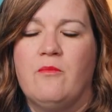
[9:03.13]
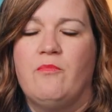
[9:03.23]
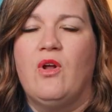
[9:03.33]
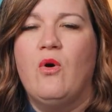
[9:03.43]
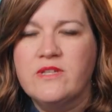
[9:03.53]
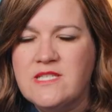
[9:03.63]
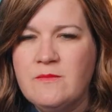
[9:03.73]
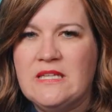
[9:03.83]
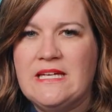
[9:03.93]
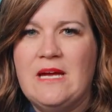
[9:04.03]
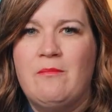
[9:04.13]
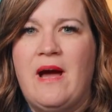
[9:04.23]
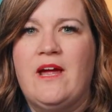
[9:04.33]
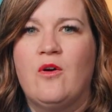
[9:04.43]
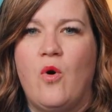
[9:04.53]
But ultimately,
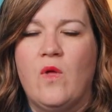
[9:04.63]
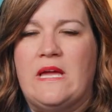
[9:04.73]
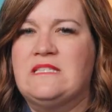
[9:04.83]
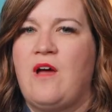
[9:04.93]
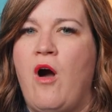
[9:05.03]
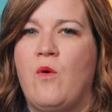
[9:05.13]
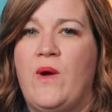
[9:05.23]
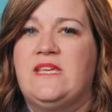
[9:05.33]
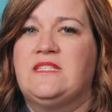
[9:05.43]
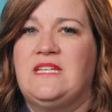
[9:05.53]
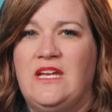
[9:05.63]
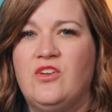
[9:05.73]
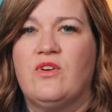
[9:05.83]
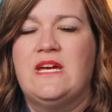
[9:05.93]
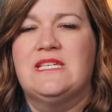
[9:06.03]
my goal is always to
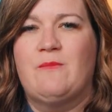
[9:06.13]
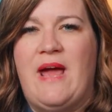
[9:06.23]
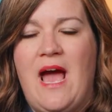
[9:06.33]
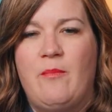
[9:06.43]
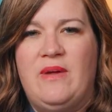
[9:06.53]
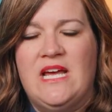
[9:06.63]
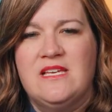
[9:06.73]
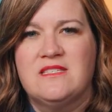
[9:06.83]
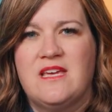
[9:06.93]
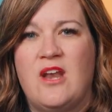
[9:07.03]
increase my happiness.